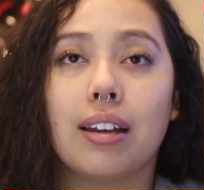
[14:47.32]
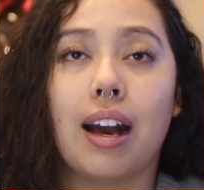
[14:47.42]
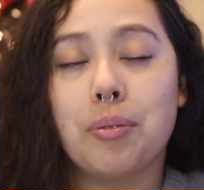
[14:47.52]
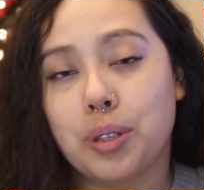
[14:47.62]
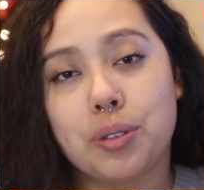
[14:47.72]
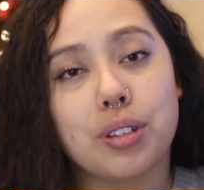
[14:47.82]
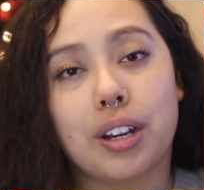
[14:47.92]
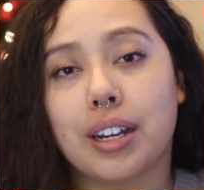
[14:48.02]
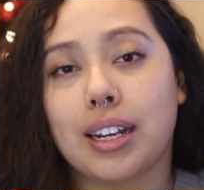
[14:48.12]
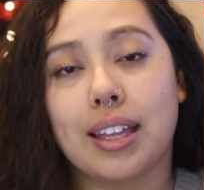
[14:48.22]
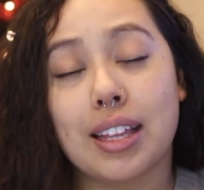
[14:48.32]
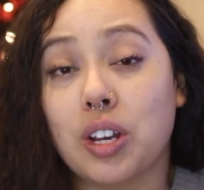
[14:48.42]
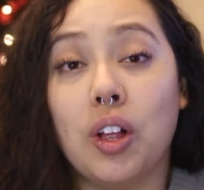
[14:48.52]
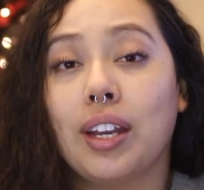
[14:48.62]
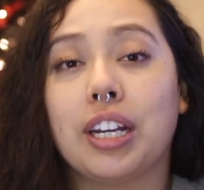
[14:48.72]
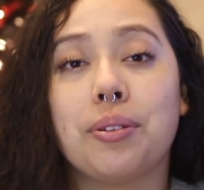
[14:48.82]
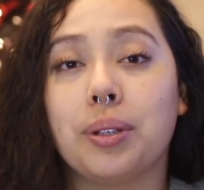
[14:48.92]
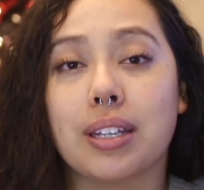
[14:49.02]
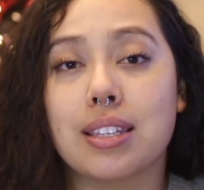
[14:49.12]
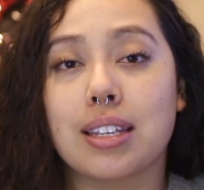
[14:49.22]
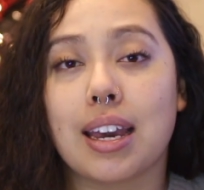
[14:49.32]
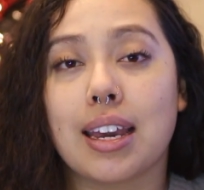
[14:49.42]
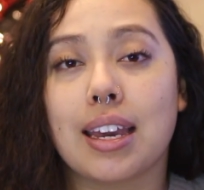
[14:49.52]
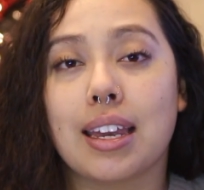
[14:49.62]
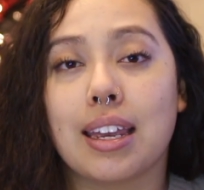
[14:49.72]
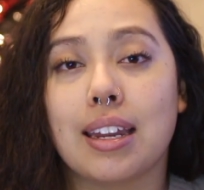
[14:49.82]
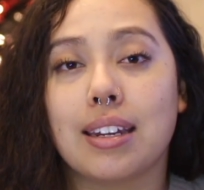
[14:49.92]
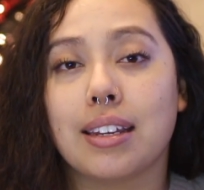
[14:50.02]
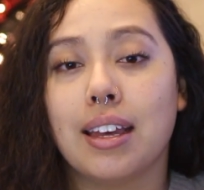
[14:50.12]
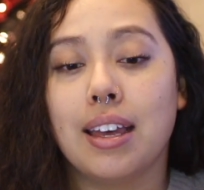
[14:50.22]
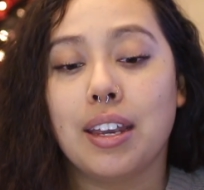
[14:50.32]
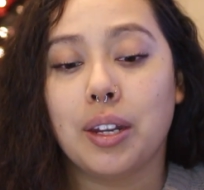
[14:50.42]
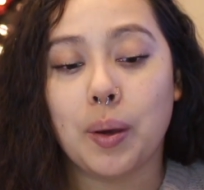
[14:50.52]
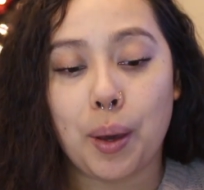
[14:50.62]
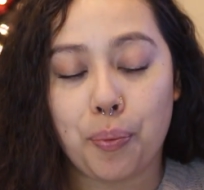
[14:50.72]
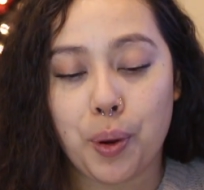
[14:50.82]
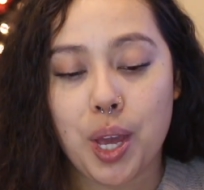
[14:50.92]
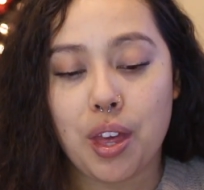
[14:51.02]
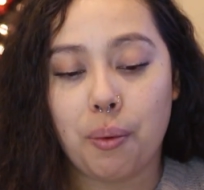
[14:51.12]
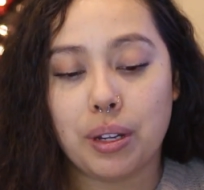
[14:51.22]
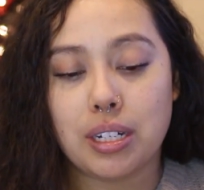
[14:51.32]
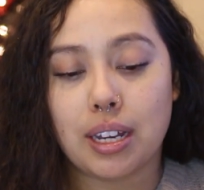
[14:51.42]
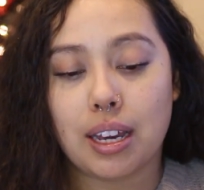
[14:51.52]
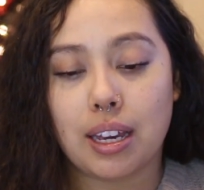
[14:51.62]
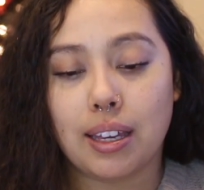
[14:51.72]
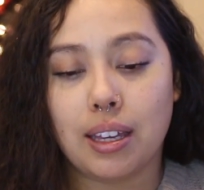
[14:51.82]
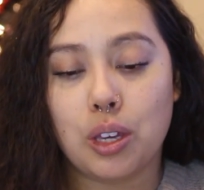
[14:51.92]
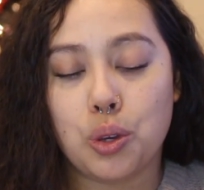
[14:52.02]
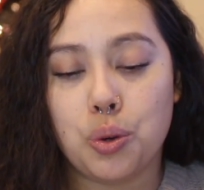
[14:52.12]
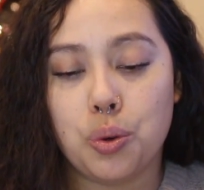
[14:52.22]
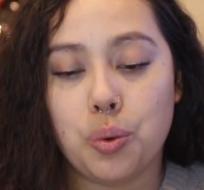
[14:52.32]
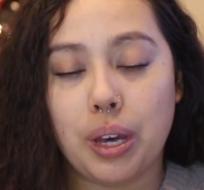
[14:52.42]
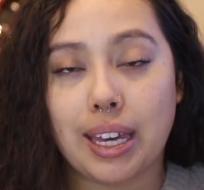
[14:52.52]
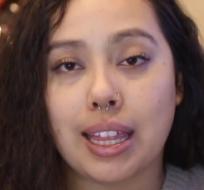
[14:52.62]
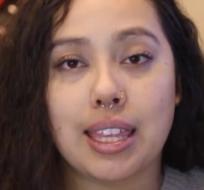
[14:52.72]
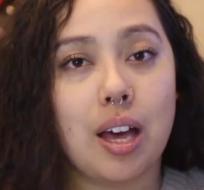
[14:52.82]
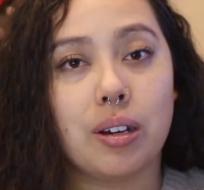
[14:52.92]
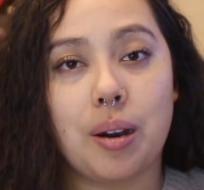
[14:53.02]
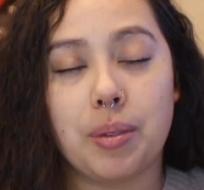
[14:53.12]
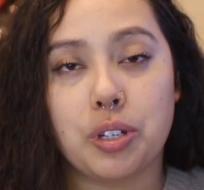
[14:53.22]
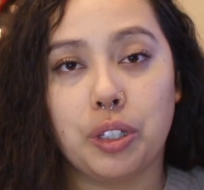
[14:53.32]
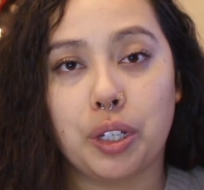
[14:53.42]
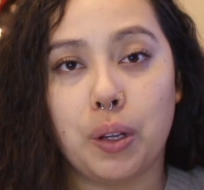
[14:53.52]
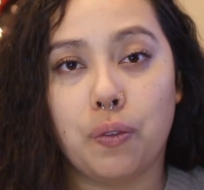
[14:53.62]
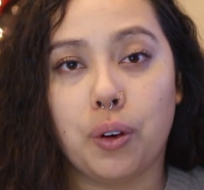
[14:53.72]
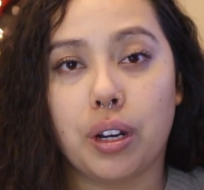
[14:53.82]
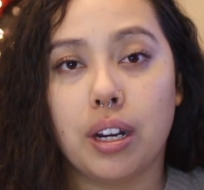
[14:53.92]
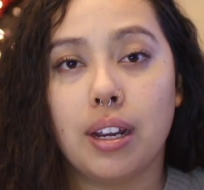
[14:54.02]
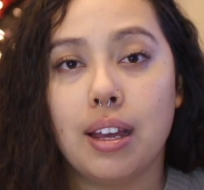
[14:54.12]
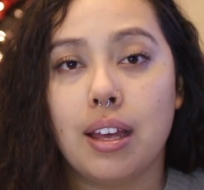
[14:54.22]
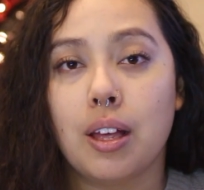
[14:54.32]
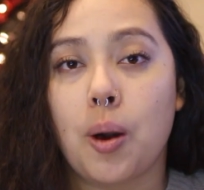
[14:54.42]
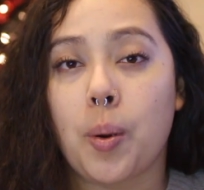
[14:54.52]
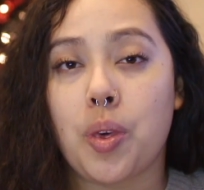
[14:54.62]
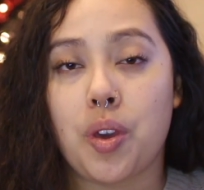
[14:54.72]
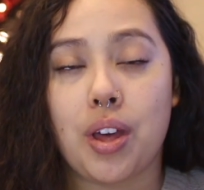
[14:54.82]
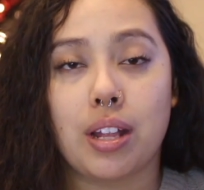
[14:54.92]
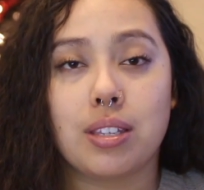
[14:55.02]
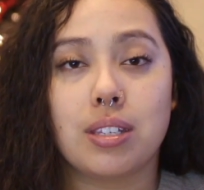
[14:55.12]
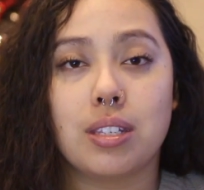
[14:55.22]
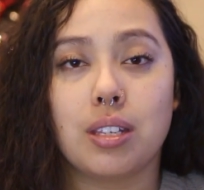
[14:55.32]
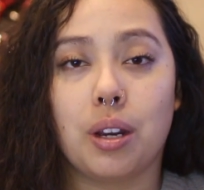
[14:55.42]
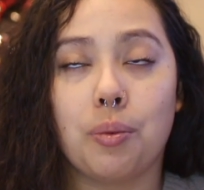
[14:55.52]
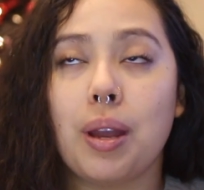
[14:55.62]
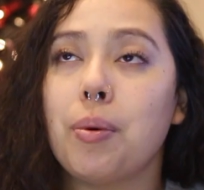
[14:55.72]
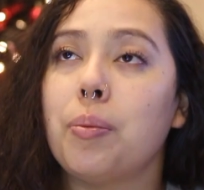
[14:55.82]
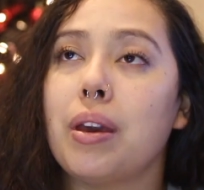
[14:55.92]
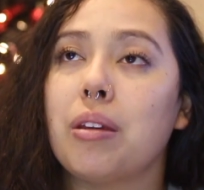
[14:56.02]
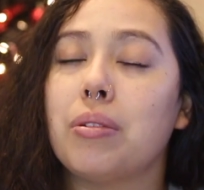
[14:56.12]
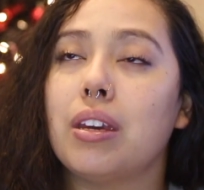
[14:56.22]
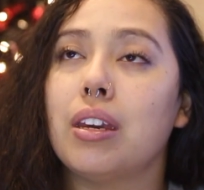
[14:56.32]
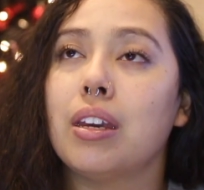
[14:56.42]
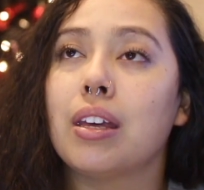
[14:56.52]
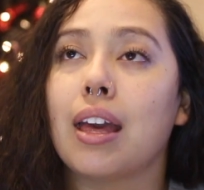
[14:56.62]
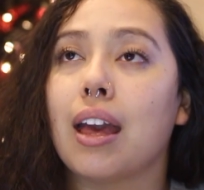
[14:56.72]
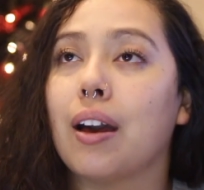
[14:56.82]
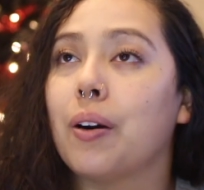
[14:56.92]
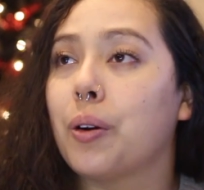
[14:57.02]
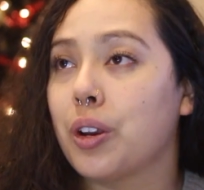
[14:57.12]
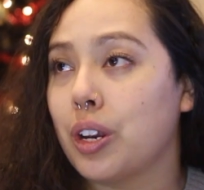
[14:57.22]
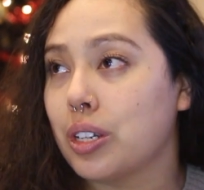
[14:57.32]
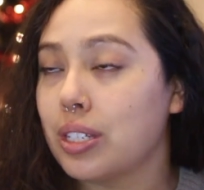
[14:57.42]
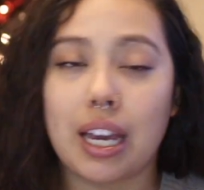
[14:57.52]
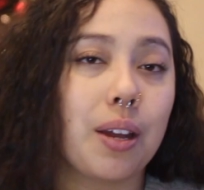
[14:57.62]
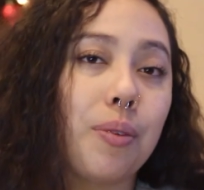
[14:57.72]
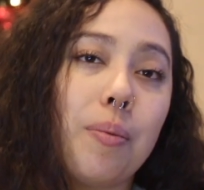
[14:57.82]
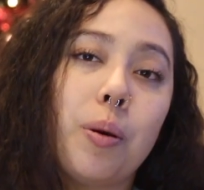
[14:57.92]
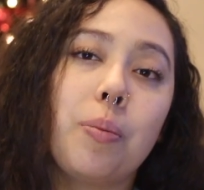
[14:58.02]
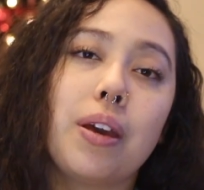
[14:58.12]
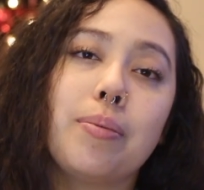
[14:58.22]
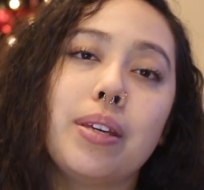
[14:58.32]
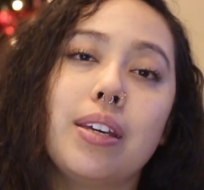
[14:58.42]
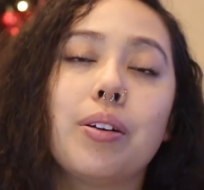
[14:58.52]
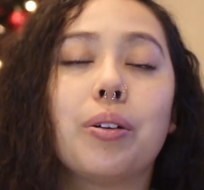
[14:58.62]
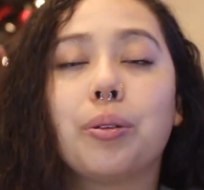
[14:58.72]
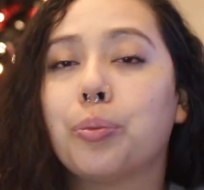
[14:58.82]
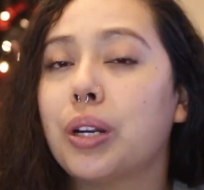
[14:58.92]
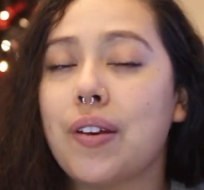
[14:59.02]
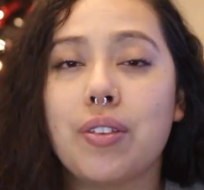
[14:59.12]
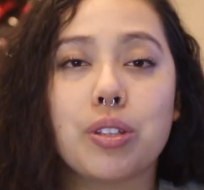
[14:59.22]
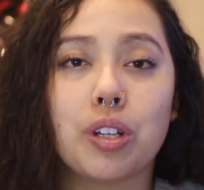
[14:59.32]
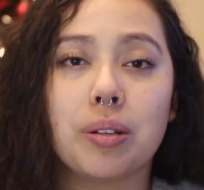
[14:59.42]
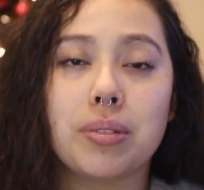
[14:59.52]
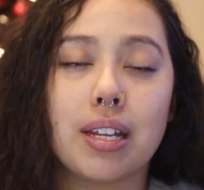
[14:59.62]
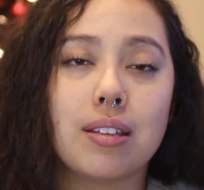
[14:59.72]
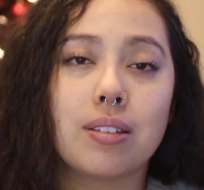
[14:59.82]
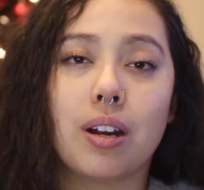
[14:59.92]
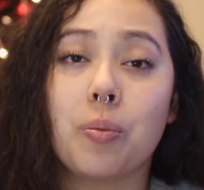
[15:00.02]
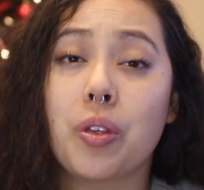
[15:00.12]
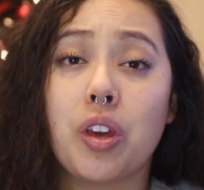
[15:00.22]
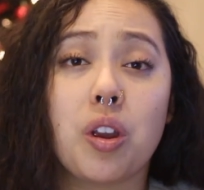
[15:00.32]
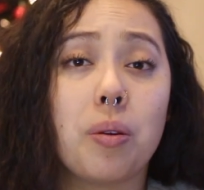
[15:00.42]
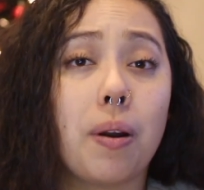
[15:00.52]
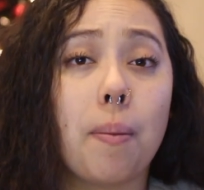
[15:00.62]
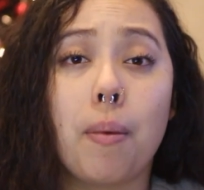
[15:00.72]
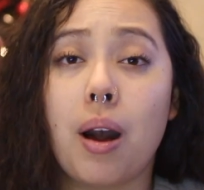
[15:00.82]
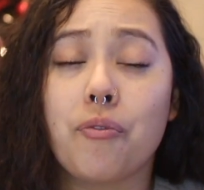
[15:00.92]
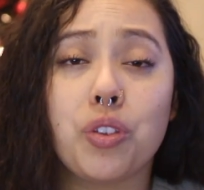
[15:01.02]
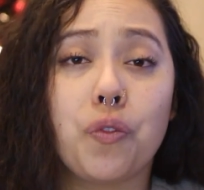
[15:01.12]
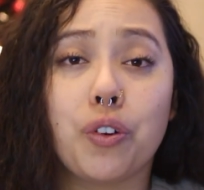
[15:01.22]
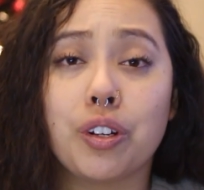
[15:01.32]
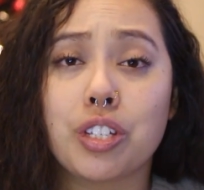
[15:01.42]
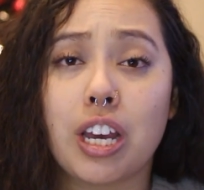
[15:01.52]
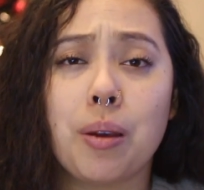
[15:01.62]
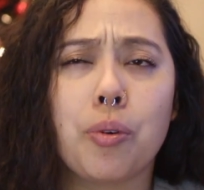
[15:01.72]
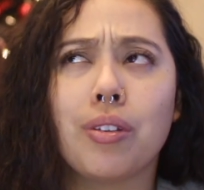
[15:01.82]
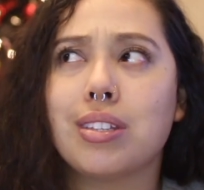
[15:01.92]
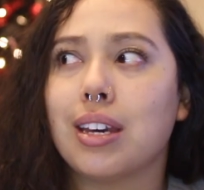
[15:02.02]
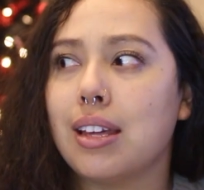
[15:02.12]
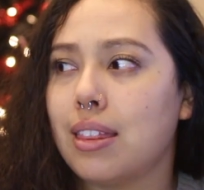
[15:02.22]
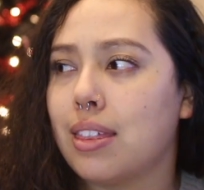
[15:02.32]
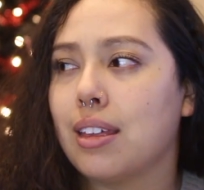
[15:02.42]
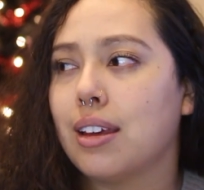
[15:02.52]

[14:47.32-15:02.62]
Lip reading: I'm so sorry. That's all I can really say. And you know, I pray that one day you get the outcome that you're looking for. Whether that's a rainbow baby, or your second rainbow baby, or whatever the circumstances are, whether you're a mom for the first time or the 10th